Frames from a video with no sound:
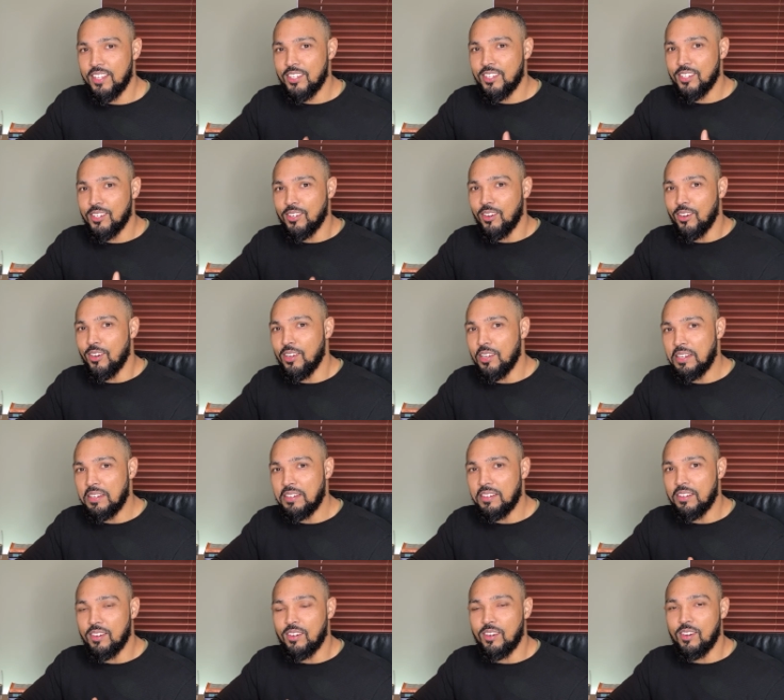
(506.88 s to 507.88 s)

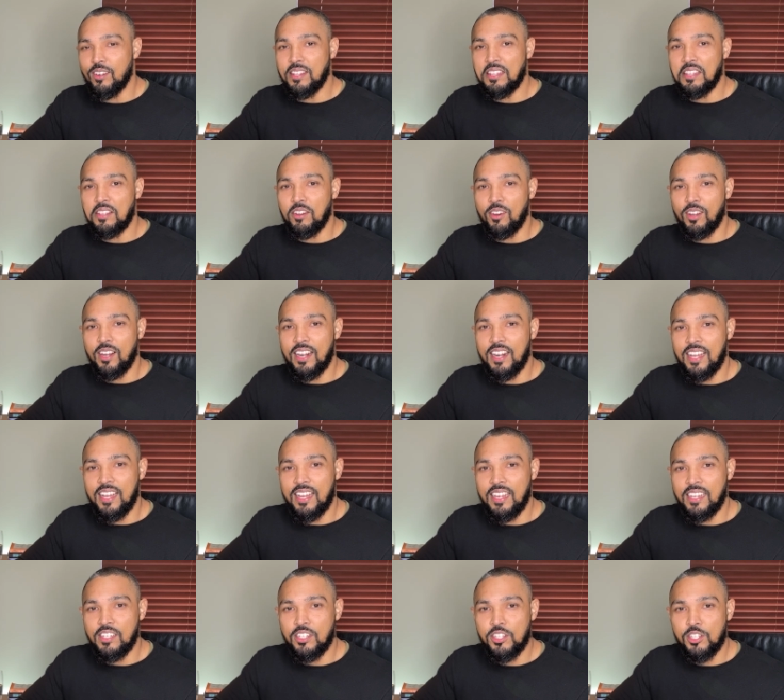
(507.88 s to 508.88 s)
gone on the
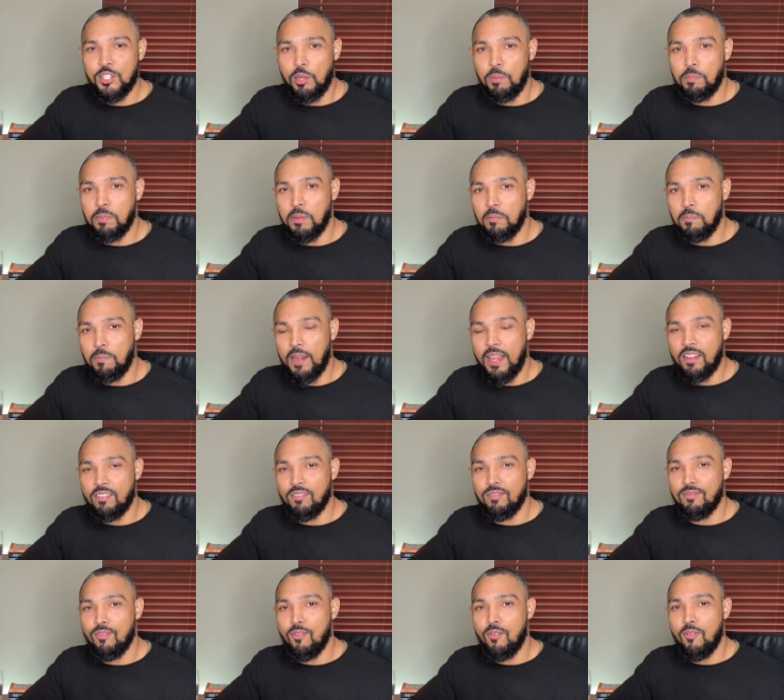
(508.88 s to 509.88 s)
online shopping
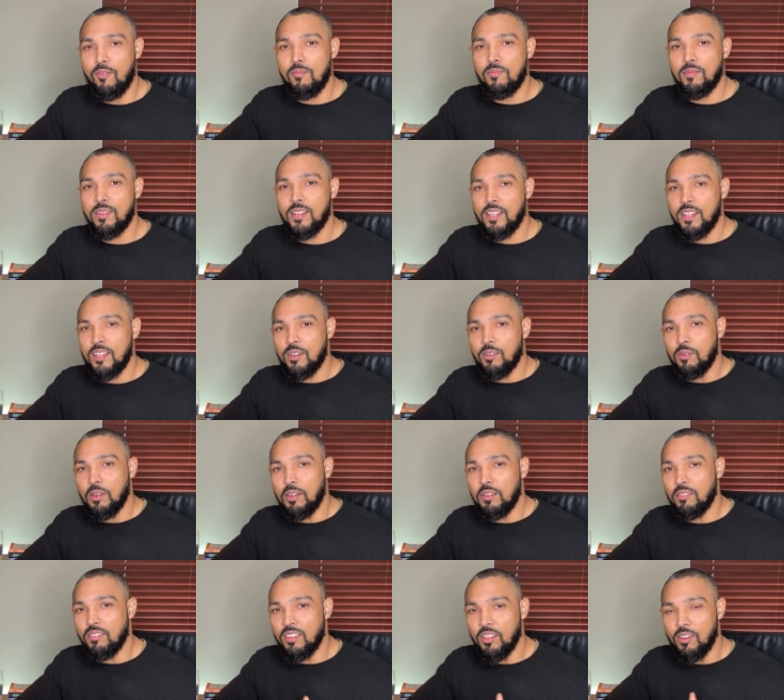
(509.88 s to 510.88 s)
platform, one
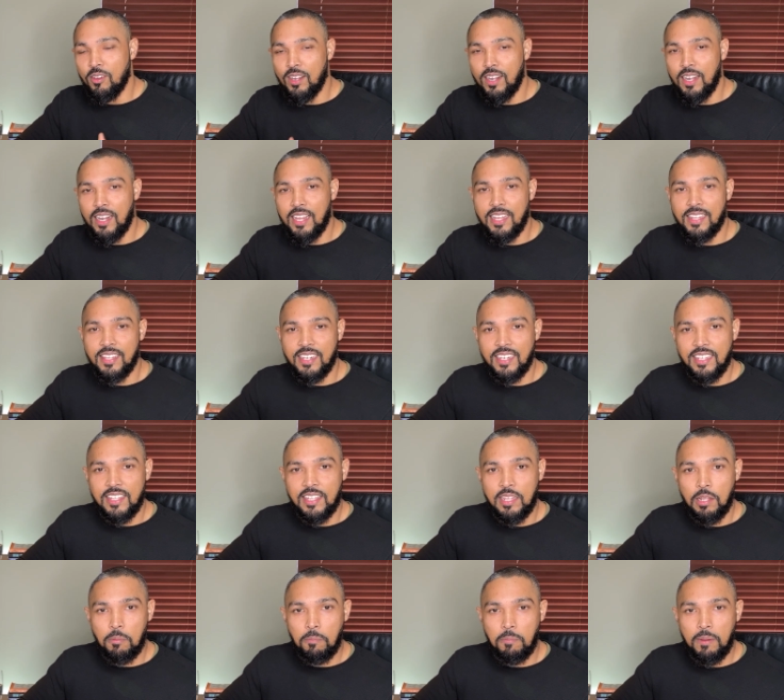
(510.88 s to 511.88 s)
of the online
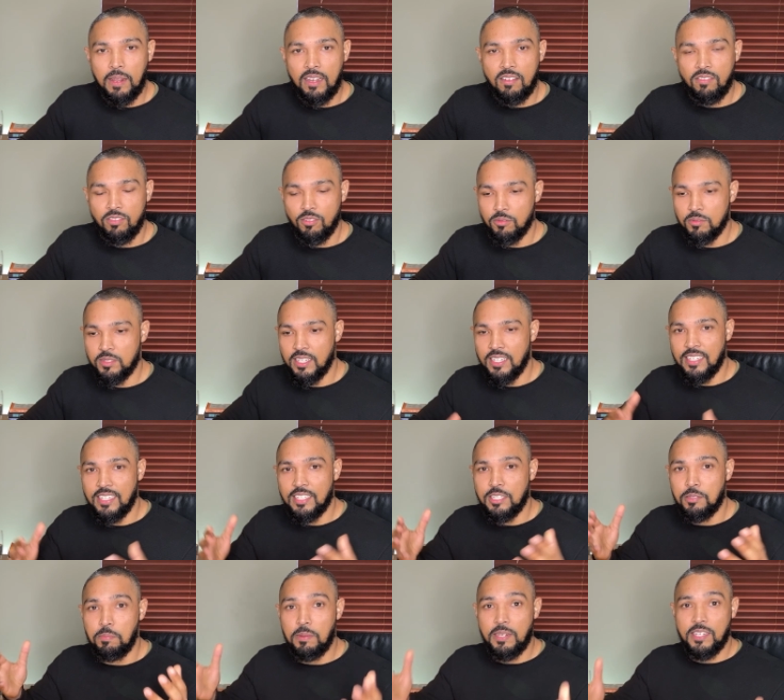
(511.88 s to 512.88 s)
retail platforms, and
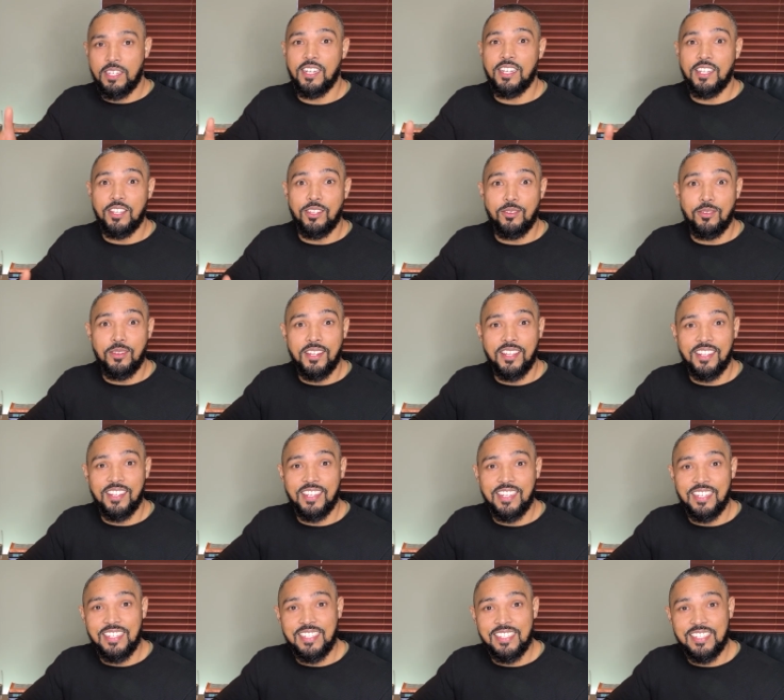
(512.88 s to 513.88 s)
especially during
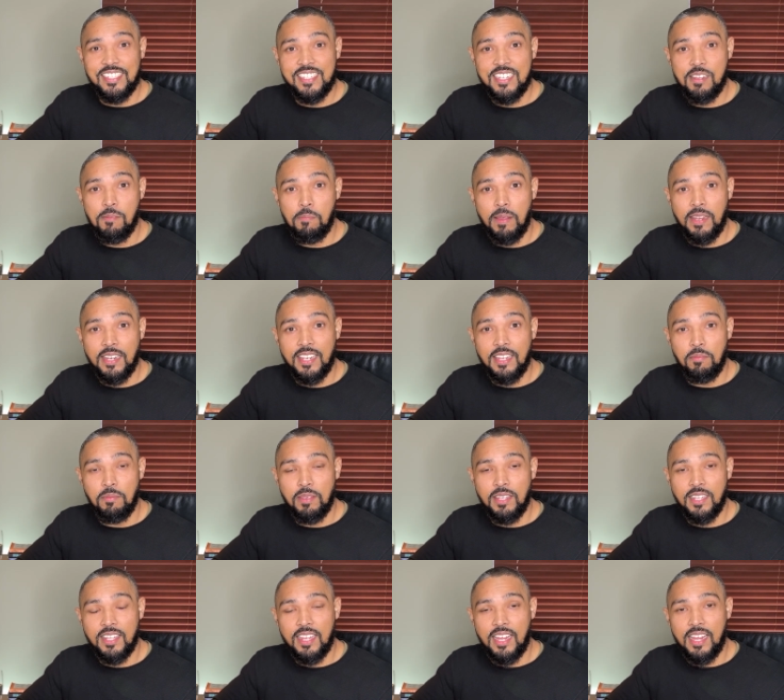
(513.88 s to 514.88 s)
these
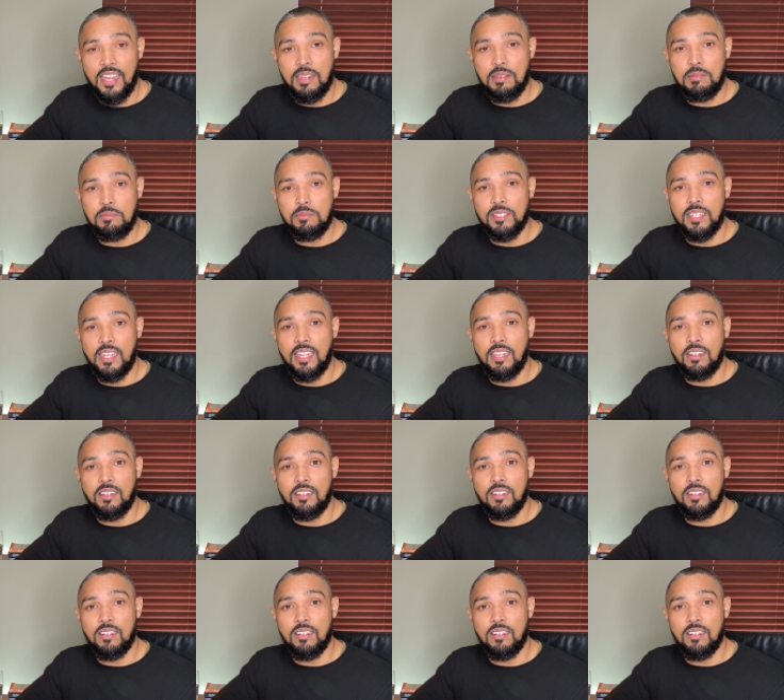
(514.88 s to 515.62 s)
pandemic times and